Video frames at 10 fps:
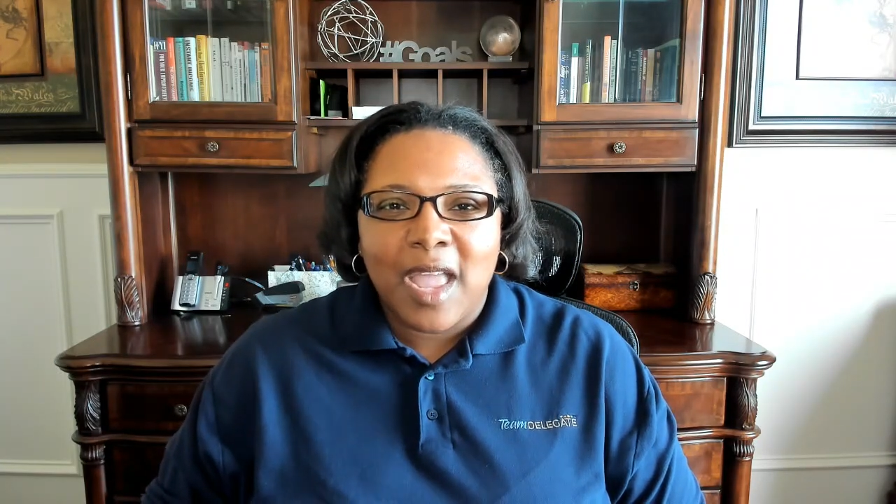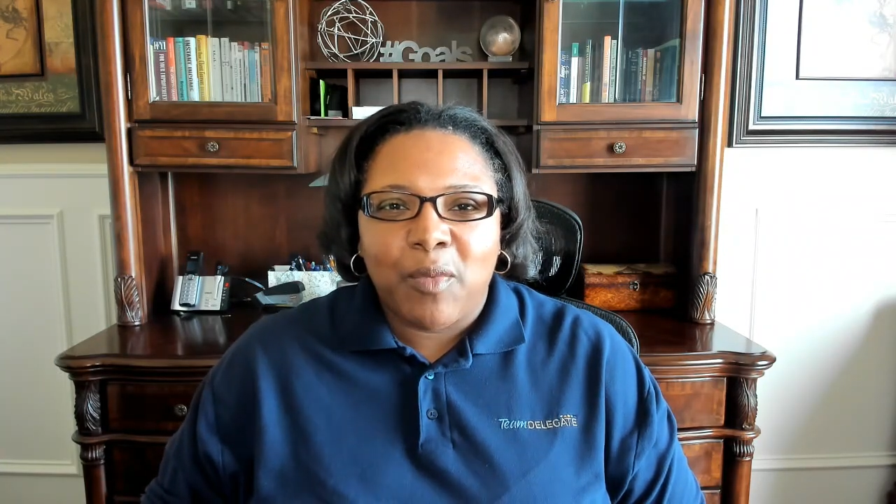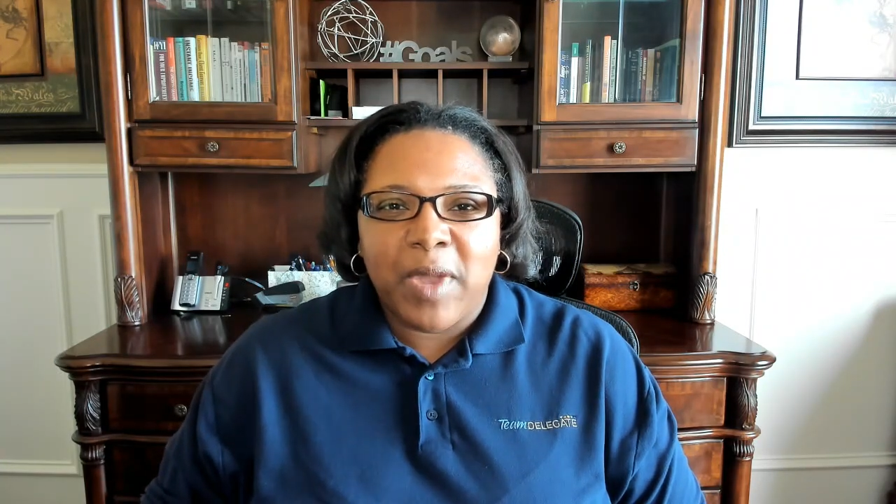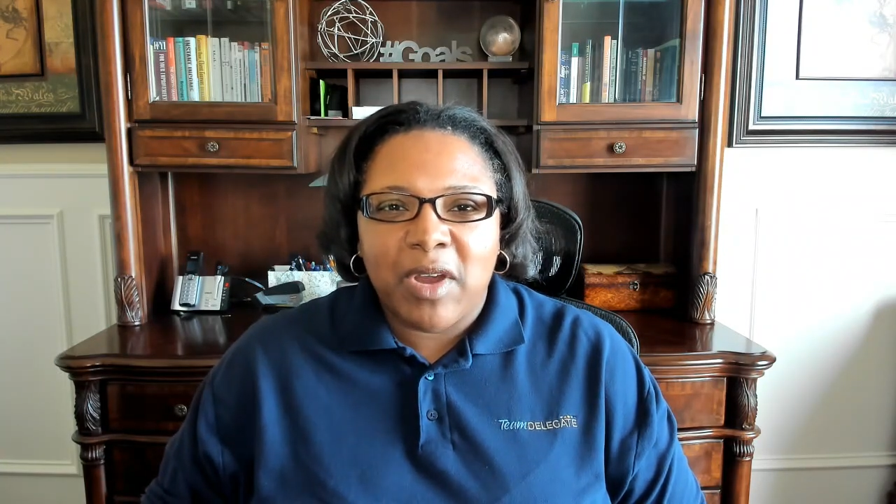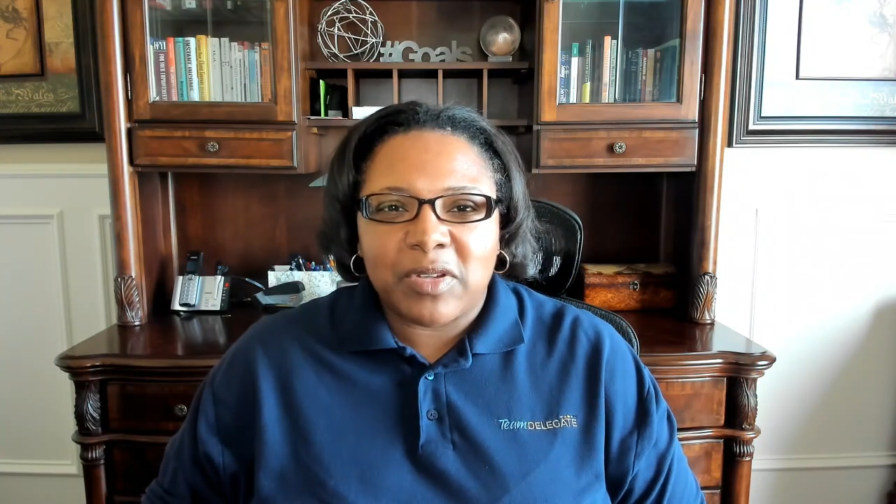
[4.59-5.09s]

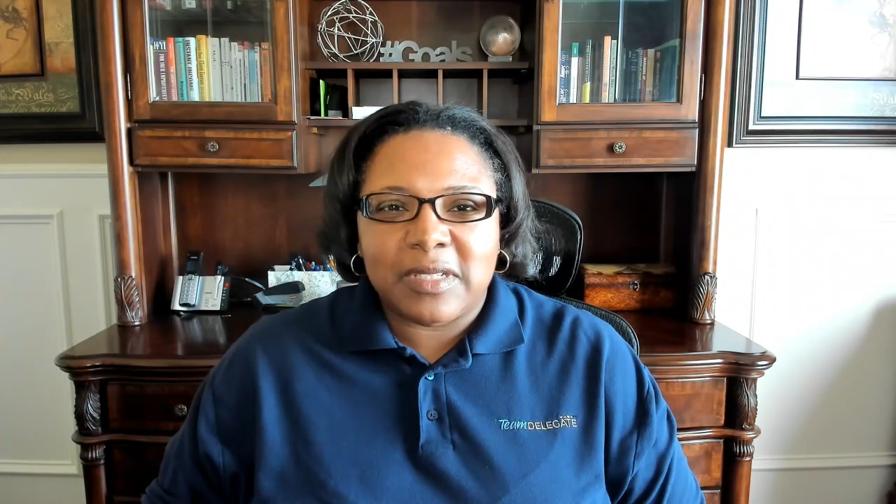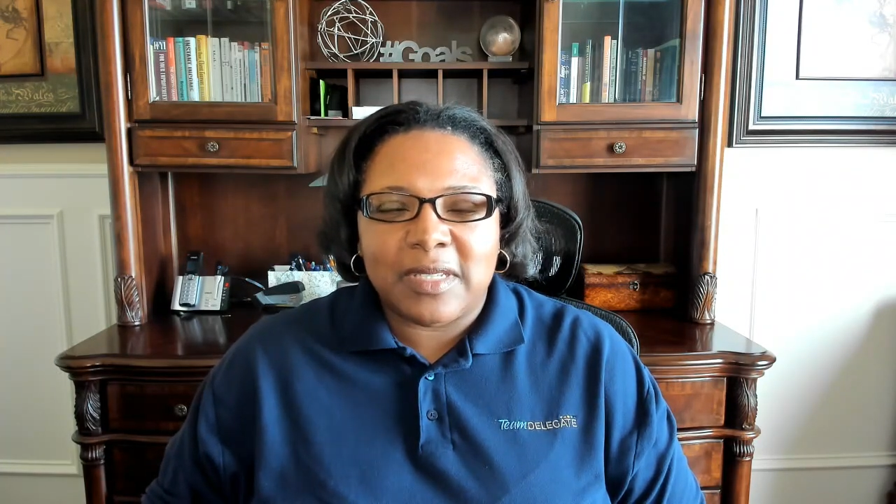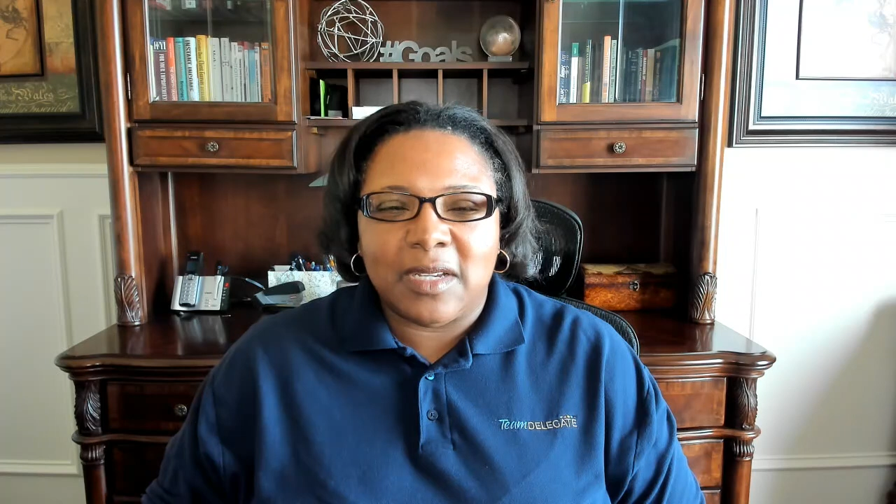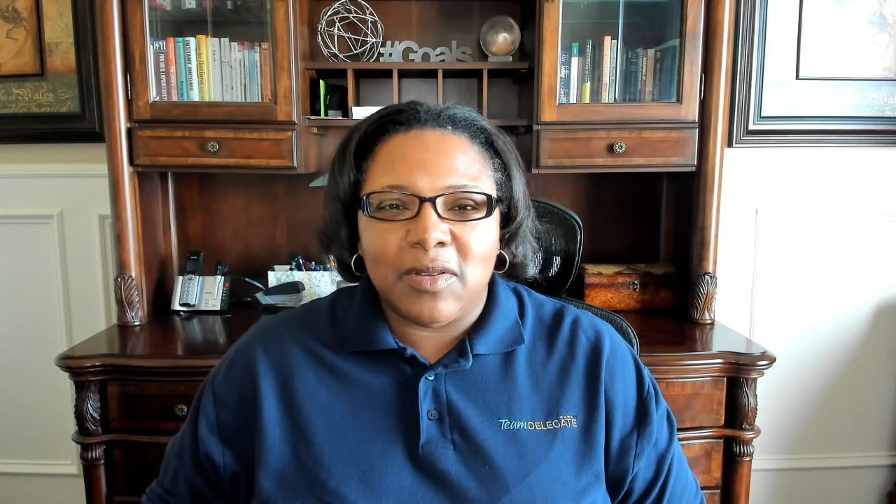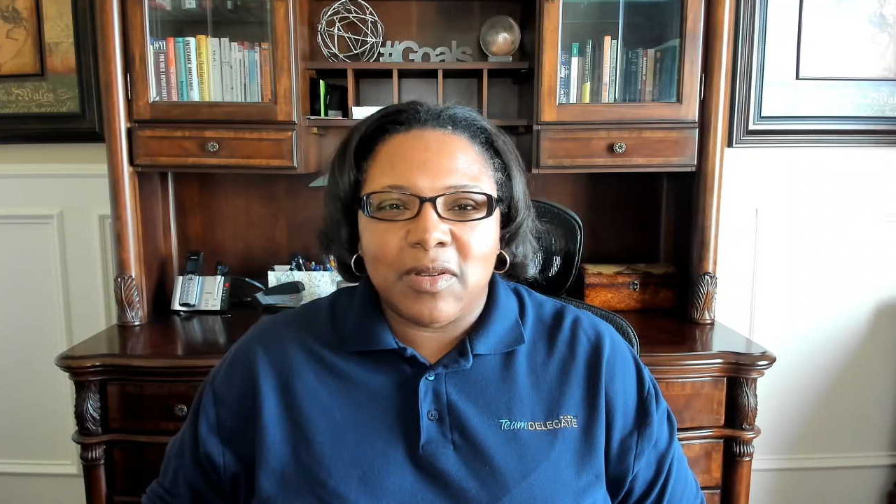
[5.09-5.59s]
We are
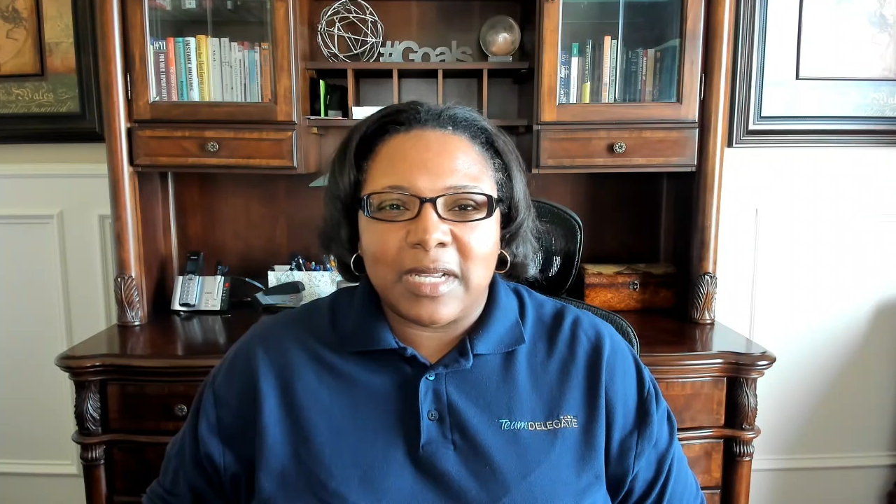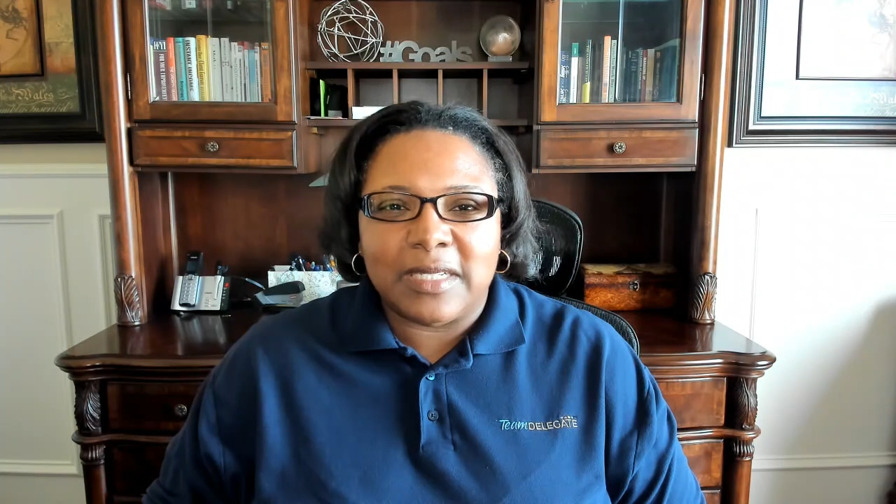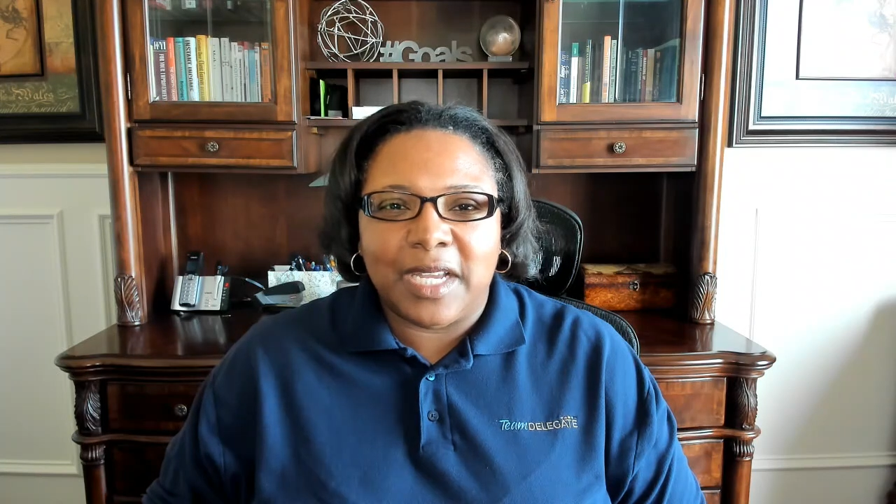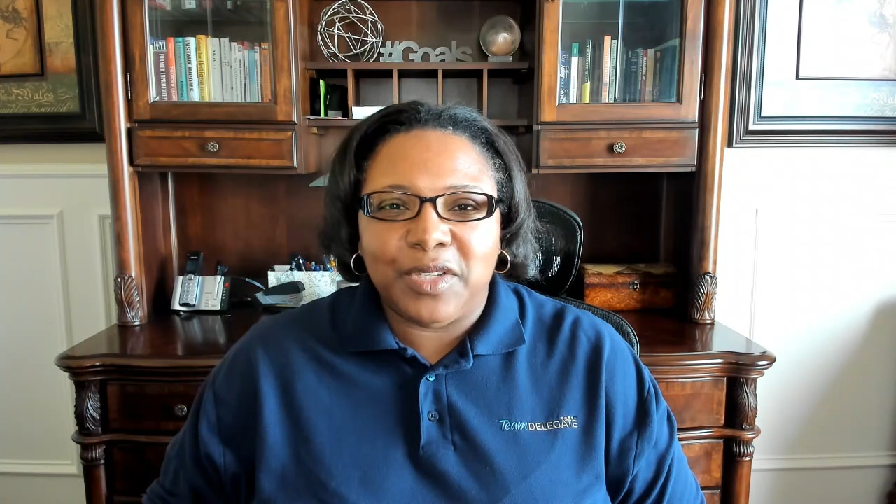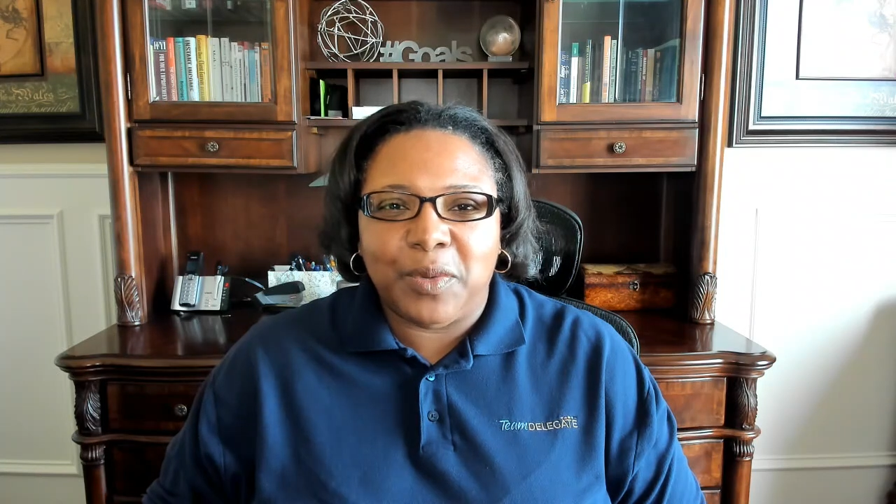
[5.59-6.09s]
still
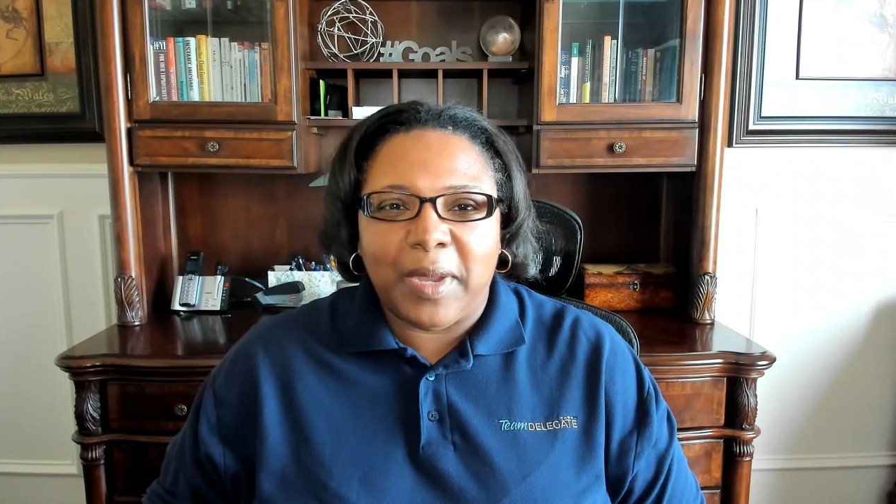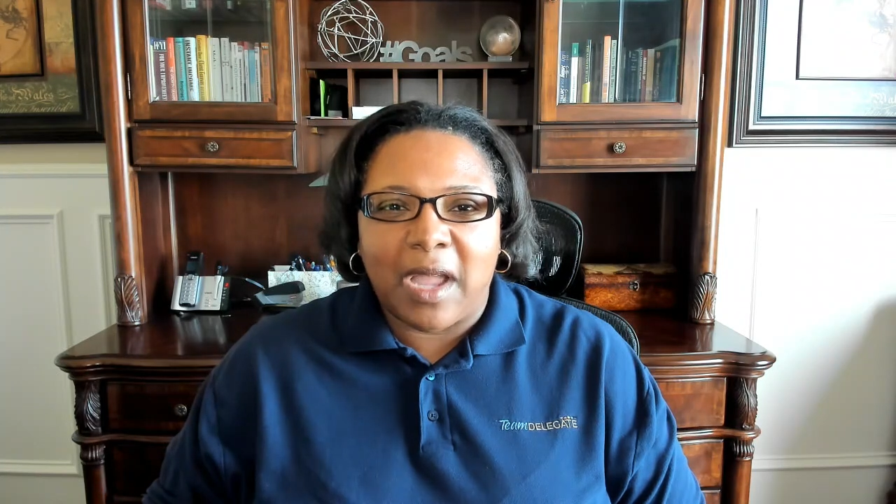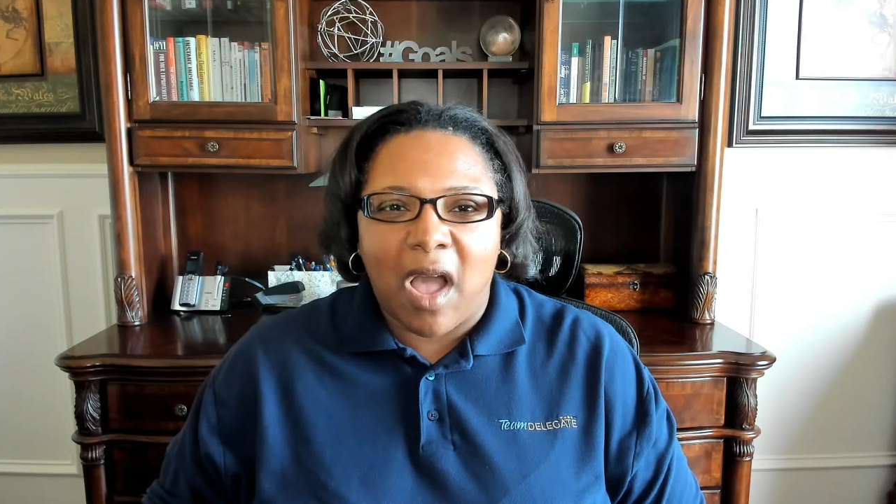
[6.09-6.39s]
continuing